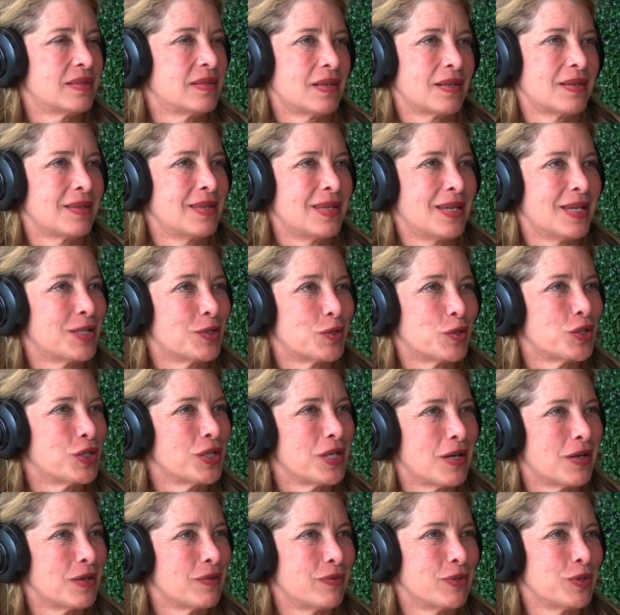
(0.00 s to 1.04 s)
suck the
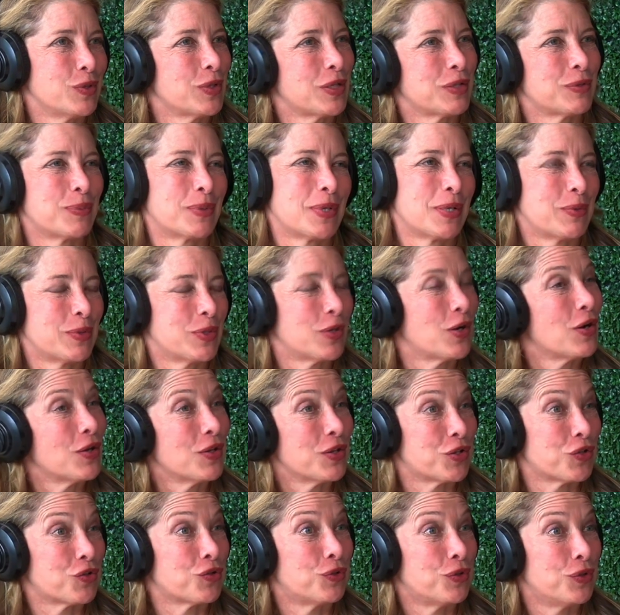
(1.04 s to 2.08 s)
energy out of you. That's what I would
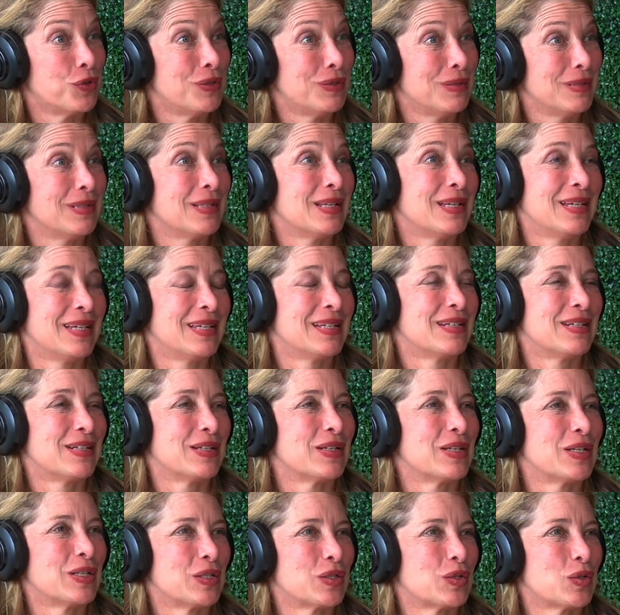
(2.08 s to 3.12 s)
call a troll.
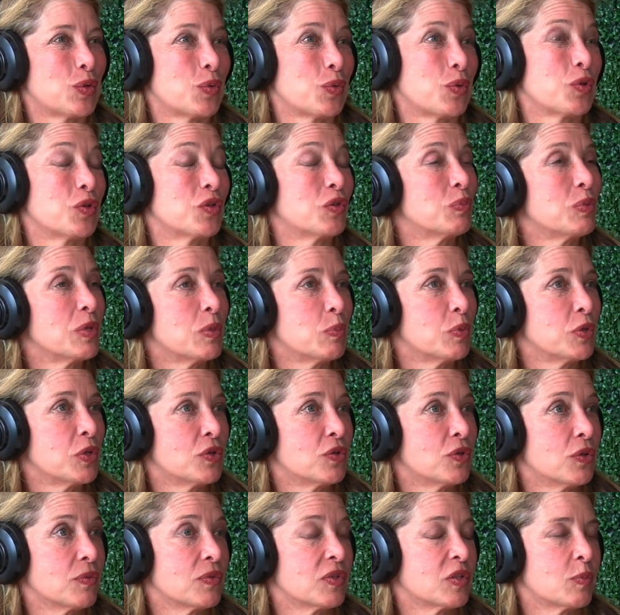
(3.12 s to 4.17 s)
And so those people
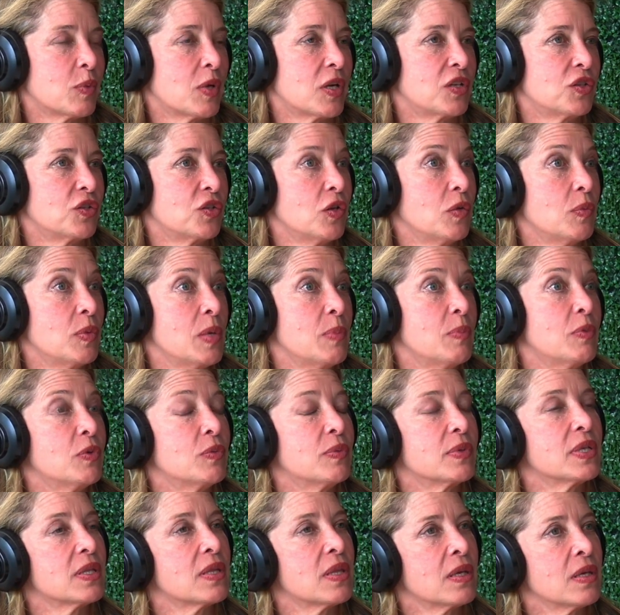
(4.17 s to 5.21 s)
you don't respond to.
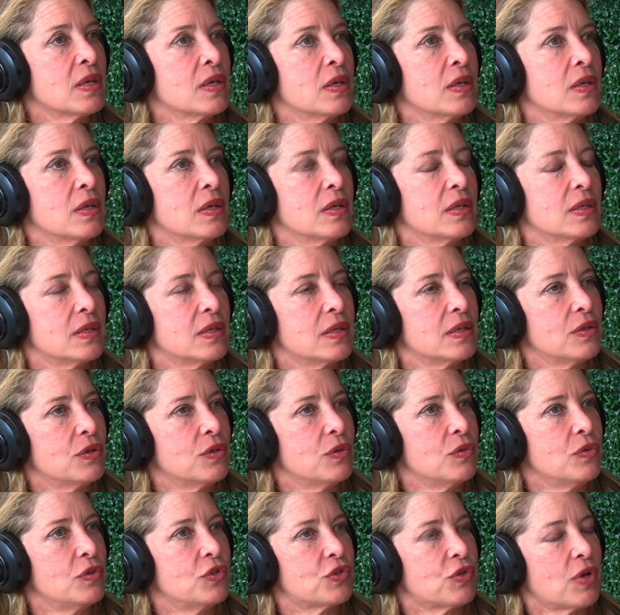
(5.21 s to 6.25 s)
People
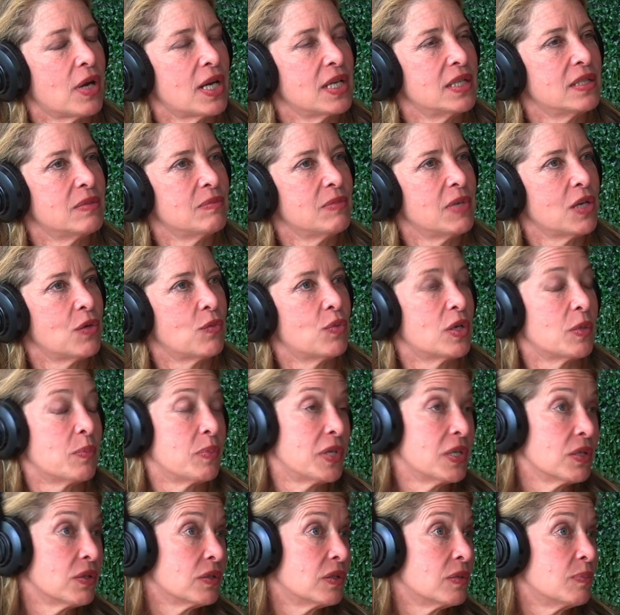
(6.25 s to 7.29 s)
who tried to make what
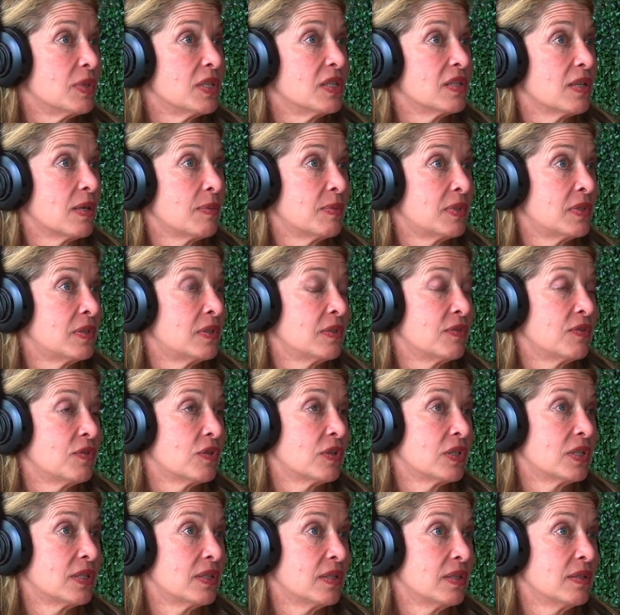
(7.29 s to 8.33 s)
appeared to be substantive
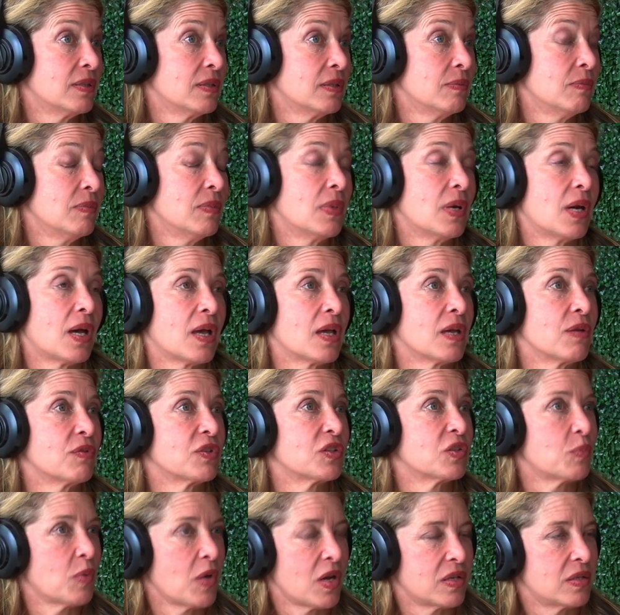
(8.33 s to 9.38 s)
criticism, I
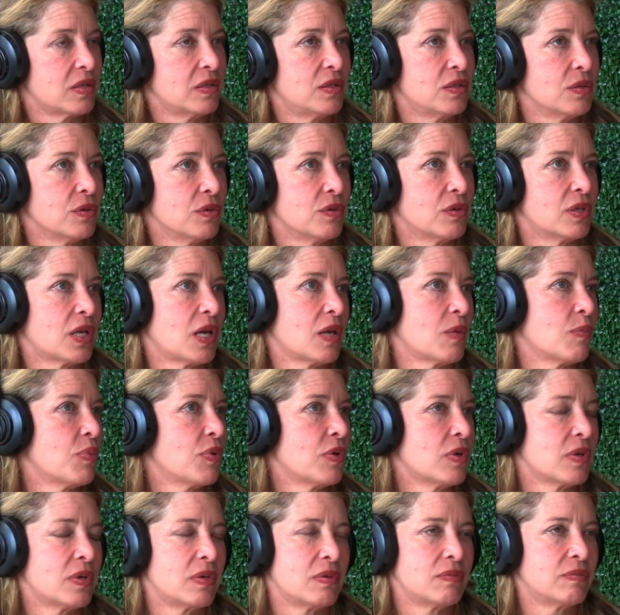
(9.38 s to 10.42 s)
responded to, and I
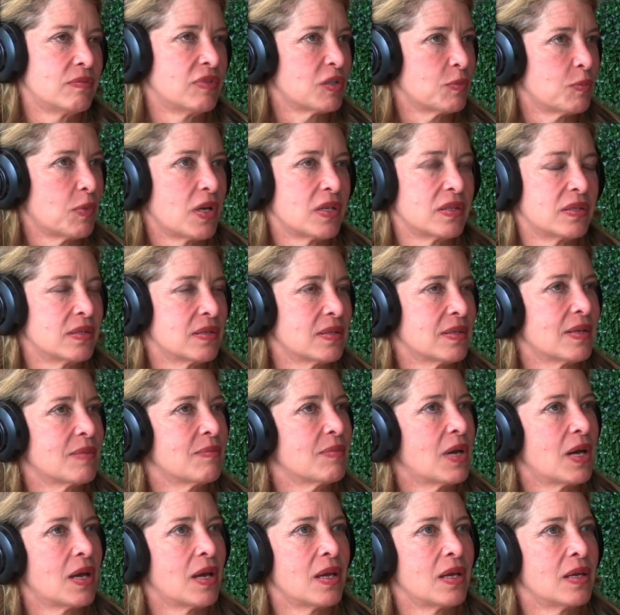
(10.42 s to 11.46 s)
put responses
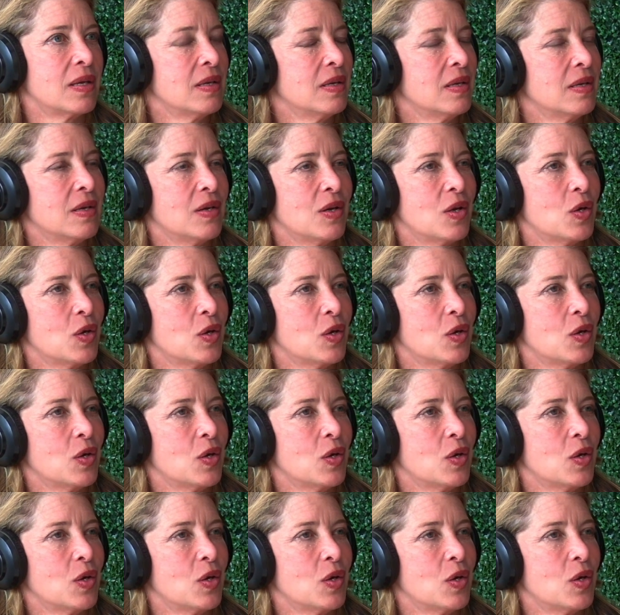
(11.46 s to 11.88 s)
on my